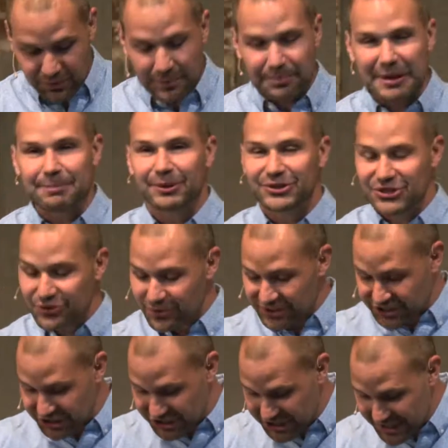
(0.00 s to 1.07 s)
What people do
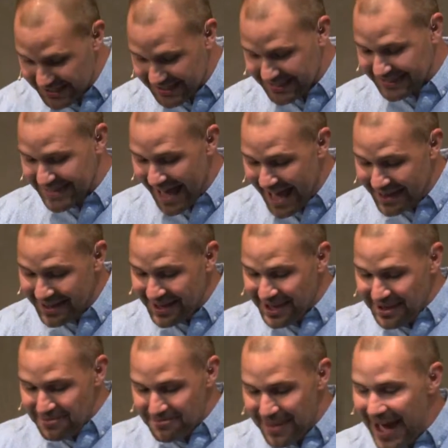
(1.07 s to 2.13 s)
with Jesus, that
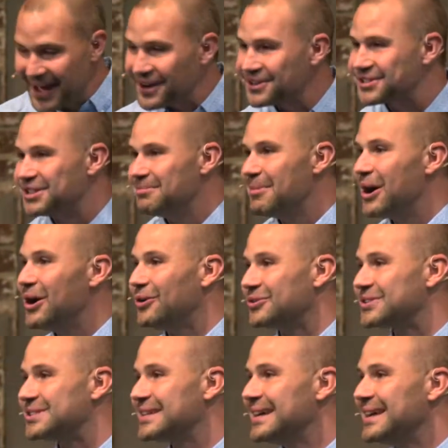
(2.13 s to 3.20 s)
matters the
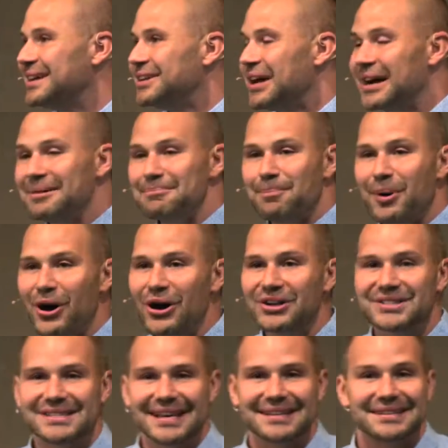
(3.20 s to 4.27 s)
most. Paul
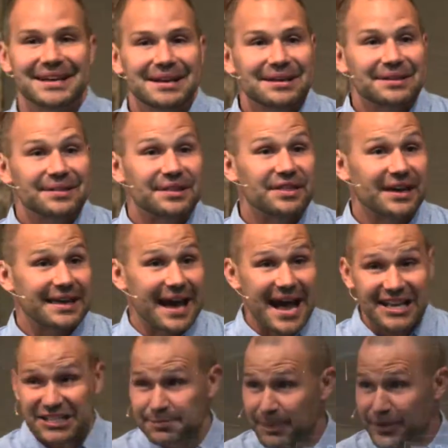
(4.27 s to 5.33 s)
says the
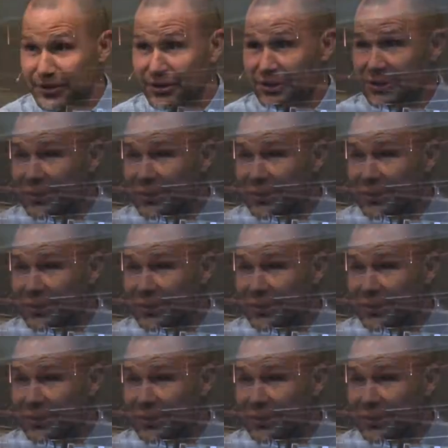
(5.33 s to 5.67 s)
gospel,